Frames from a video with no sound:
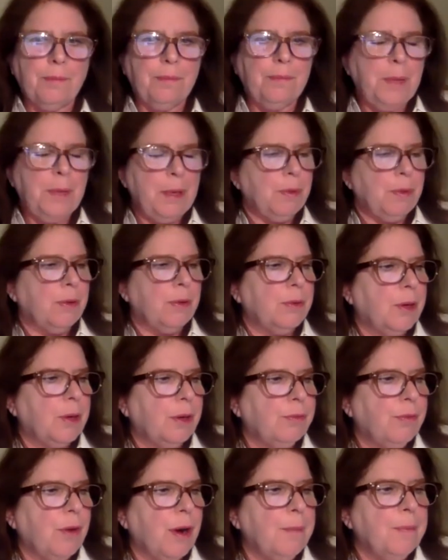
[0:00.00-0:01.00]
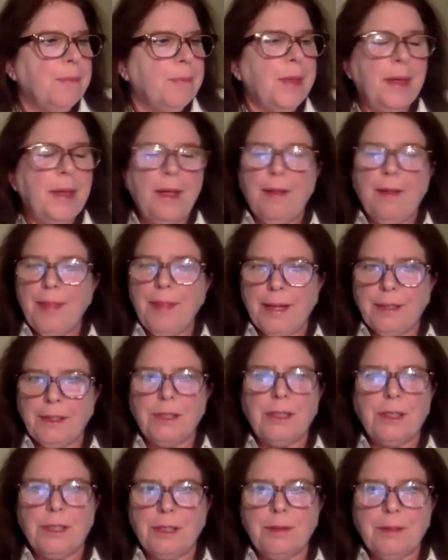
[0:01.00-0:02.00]
people are from, that
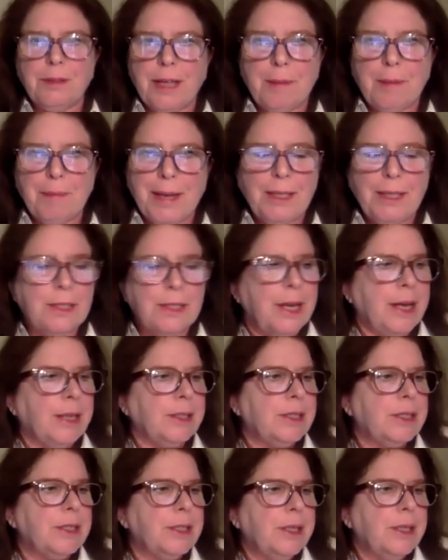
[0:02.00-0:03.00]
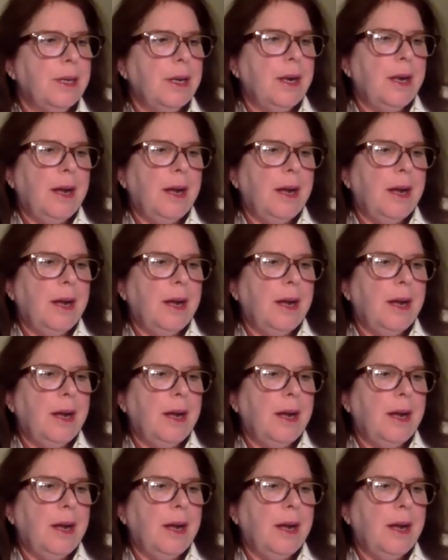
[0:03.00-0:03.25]
makes sense.